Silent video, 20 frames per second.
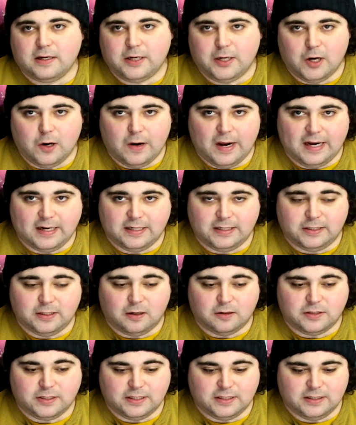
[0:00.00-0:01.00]
Andy
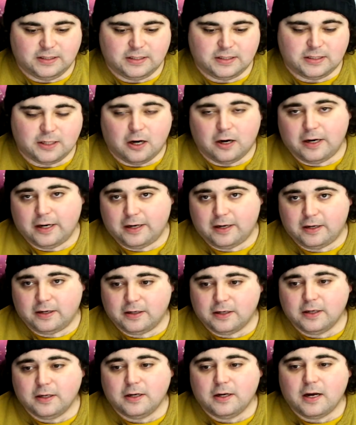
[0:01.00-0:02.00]
Dalton starting
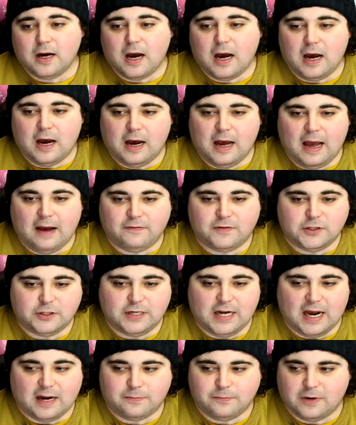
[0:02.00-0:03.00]
after
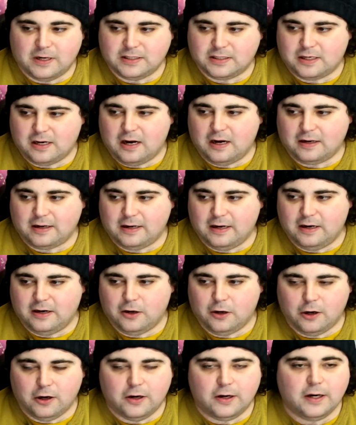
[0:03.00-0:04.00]
Dak Prescott got
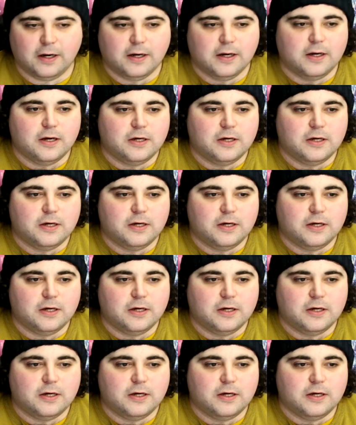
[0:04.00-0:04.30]
hurt.